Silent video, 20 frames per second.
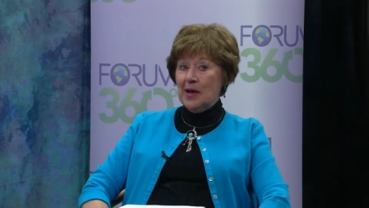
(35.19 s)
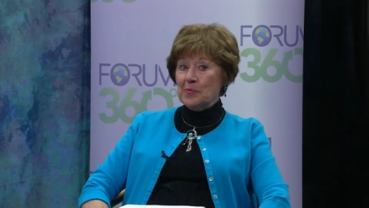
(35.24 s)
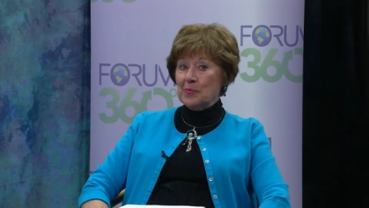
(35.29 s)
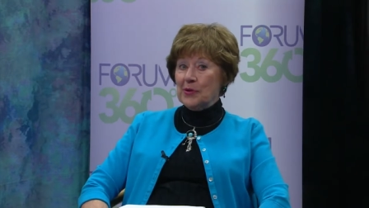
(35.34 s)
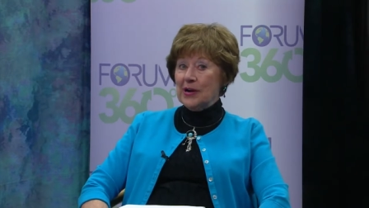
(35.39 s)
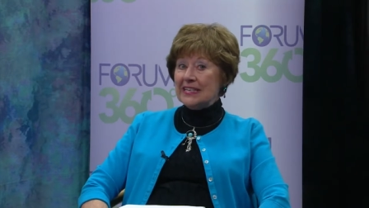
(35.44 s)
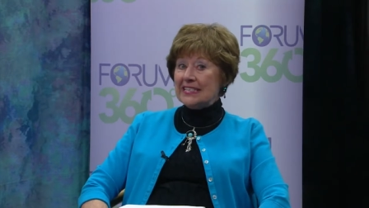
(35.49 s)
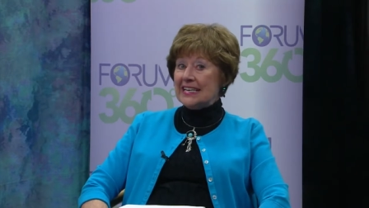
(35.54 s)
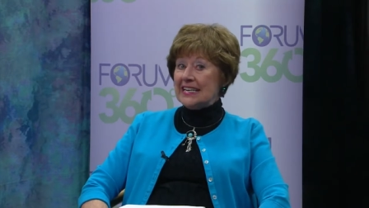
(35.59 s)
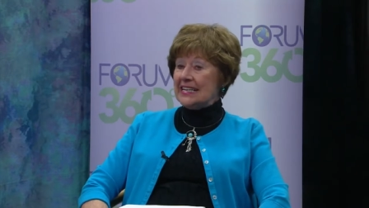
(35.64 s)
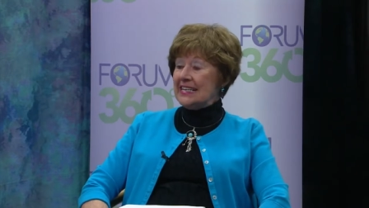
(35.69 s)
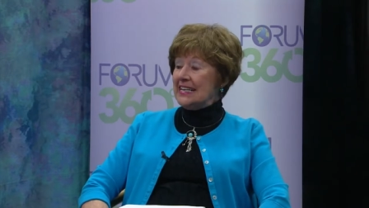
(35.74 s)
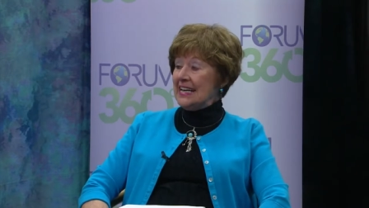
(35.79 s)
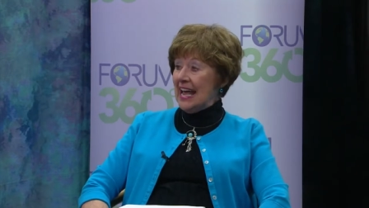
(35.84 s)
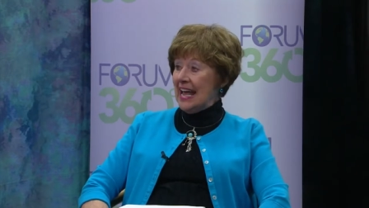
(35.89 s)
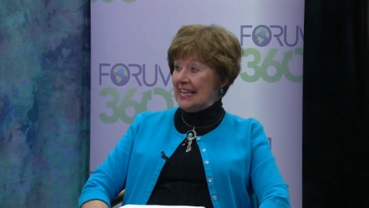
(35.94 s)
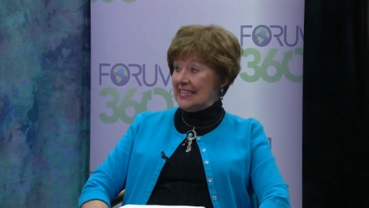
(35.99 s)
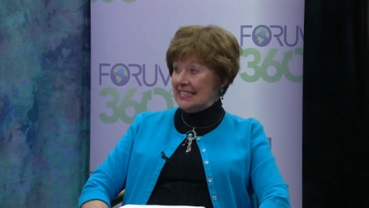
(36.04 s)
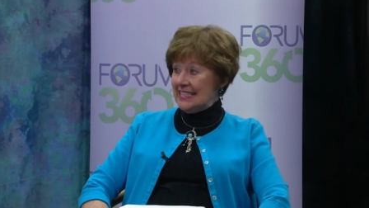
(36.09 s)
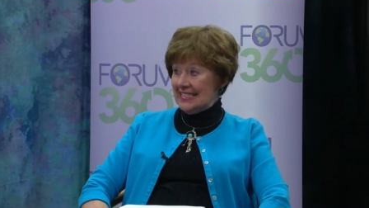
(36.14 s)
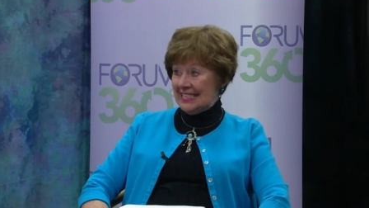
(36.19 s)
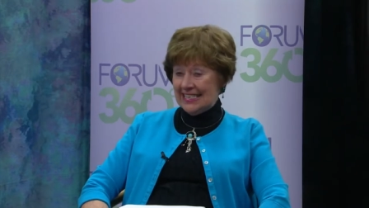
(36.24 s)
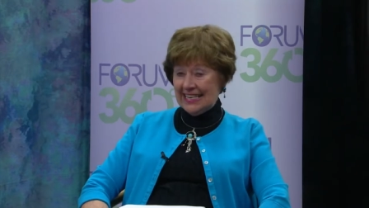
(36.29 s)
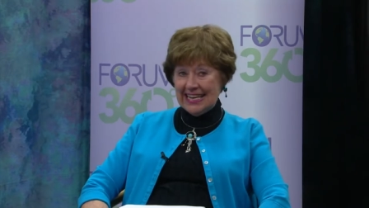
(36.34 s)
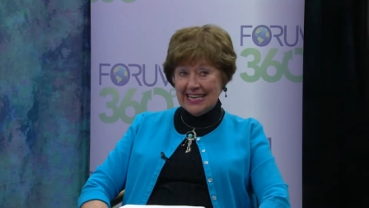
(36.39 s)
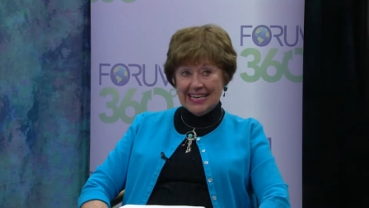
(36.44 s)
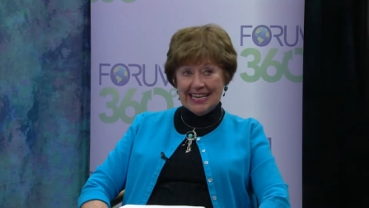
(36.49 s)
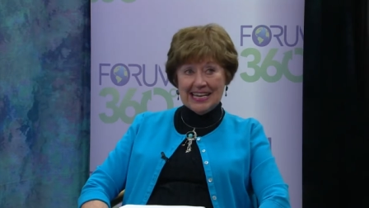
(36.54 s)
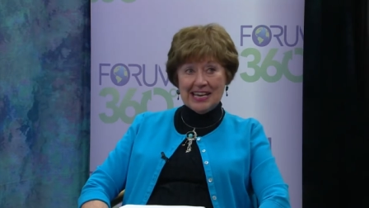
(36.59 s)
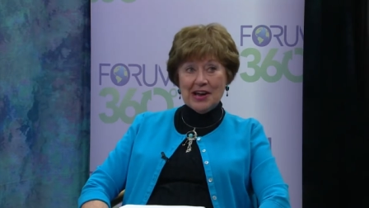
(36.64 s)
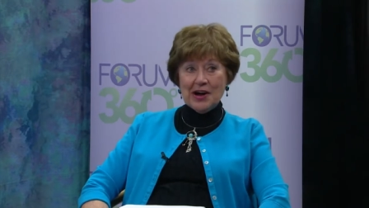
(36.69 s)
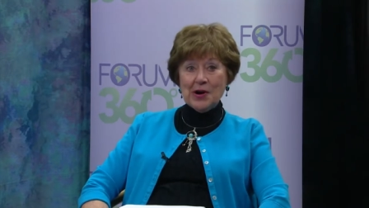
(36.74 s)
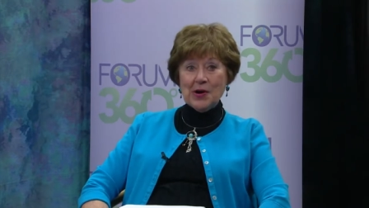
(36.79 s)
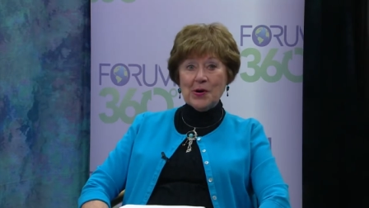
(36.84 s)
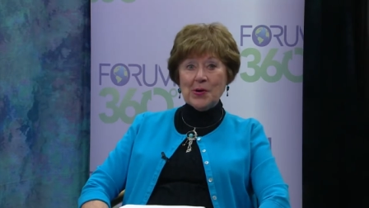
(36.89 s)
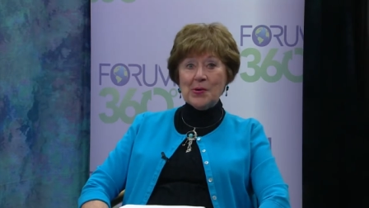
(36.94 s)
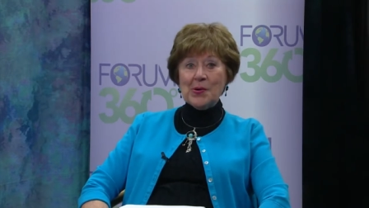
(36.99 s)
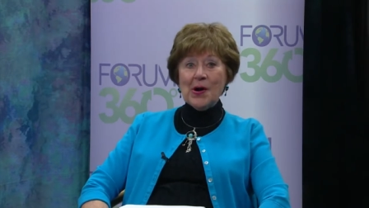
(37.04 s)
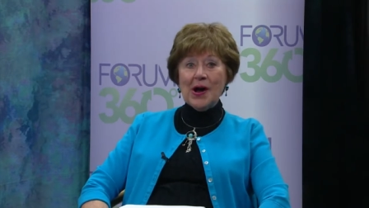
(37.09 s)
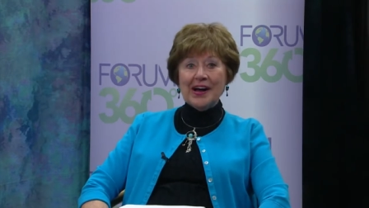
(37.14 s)
President and C E
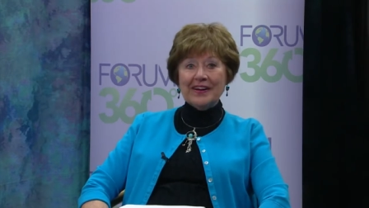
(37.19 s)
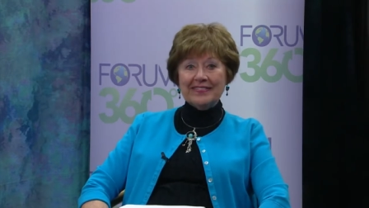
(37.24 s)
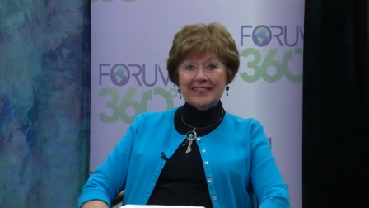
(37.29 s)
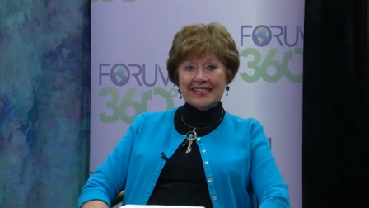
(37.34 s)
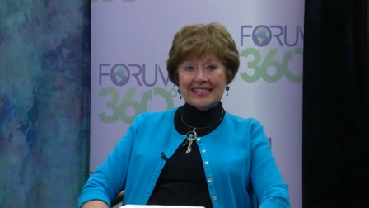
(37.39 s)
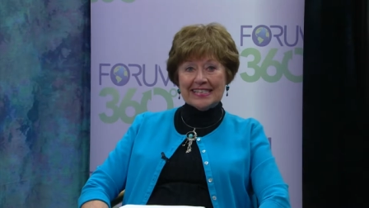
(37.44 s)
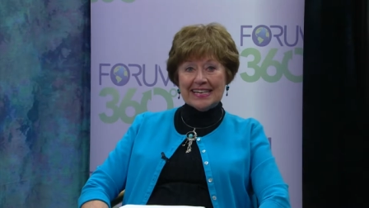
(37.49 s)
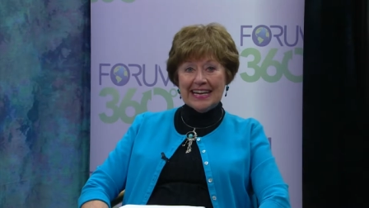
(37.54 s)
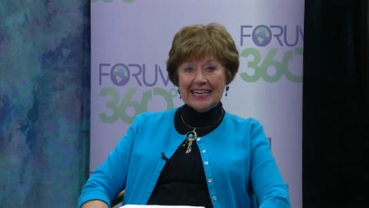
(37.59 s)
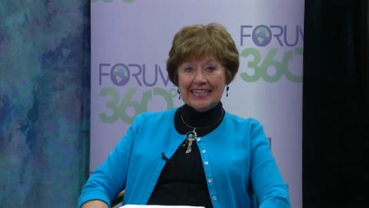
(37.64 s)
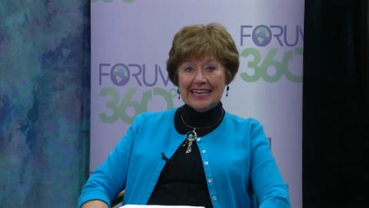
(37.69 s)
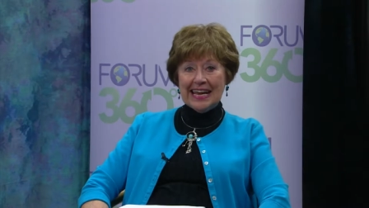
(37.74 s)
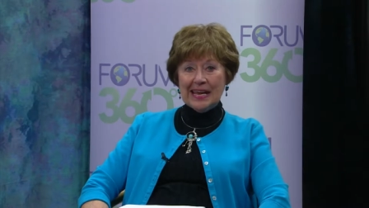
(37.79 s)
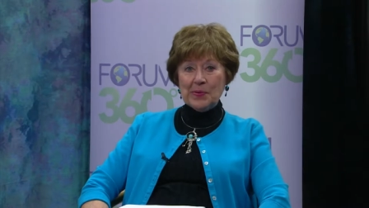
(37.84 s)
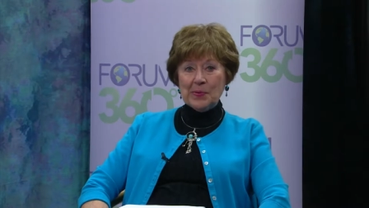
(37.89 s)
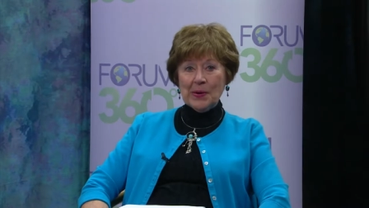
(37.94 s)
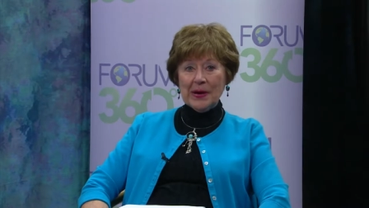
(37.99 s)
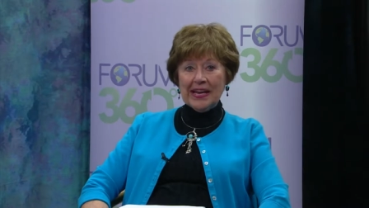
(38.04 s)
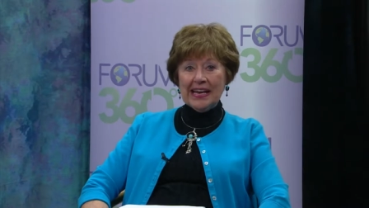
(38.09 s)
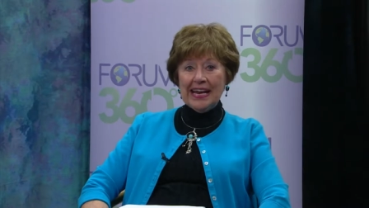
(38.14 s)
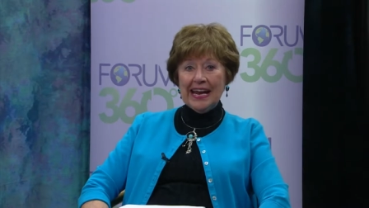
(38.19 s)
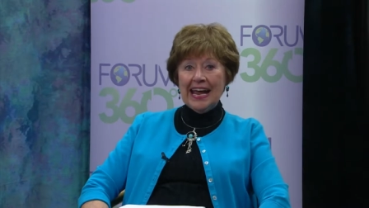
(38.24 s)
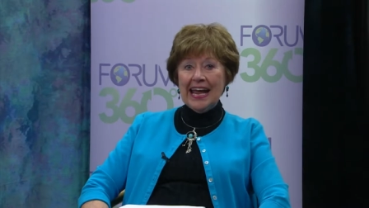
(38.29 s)
O of Stan Hywet,